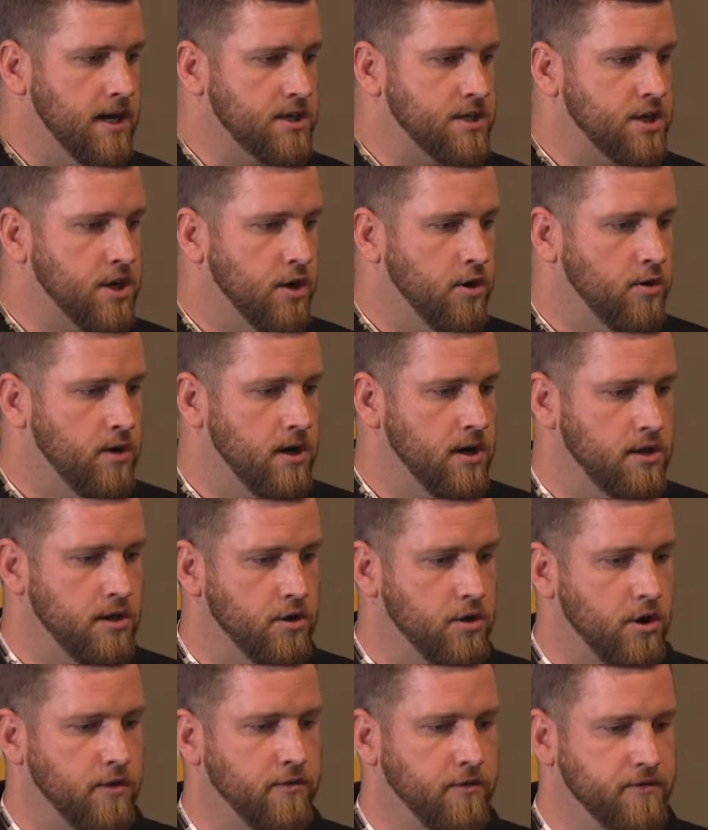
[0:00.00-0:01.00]
So a
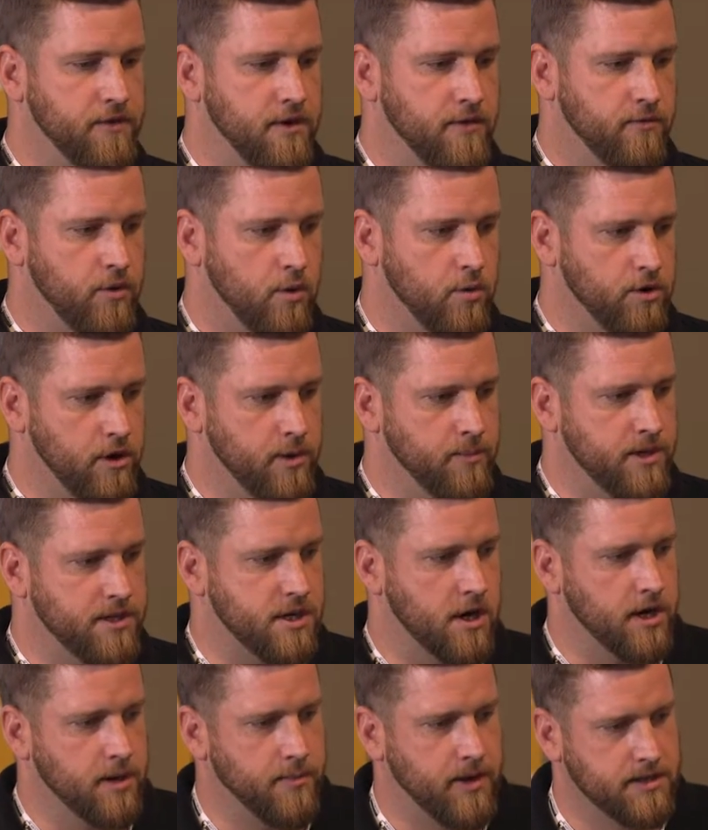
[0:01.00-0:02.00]
little overview of what we're going to be
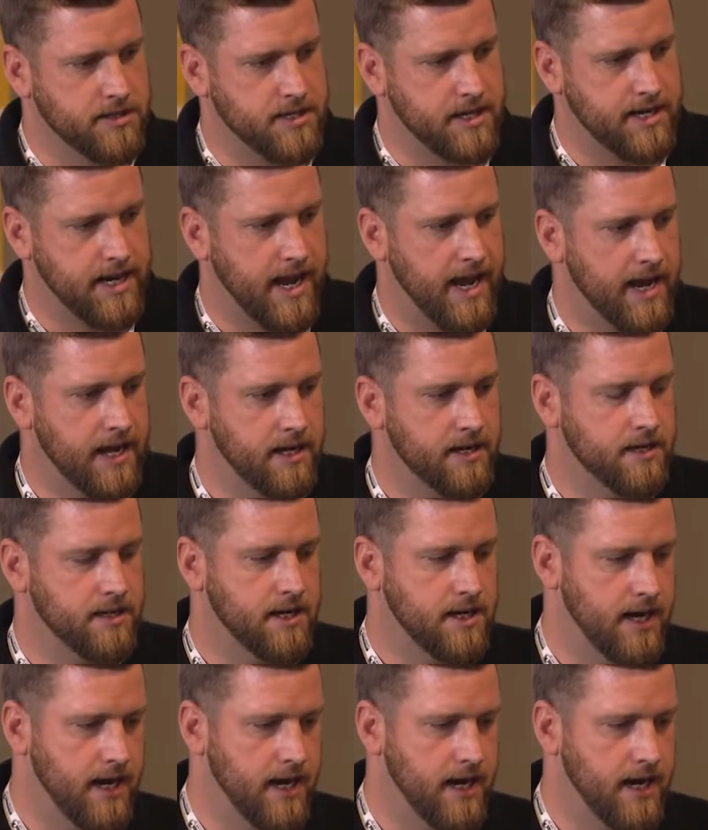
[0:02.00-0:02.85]
talking about today.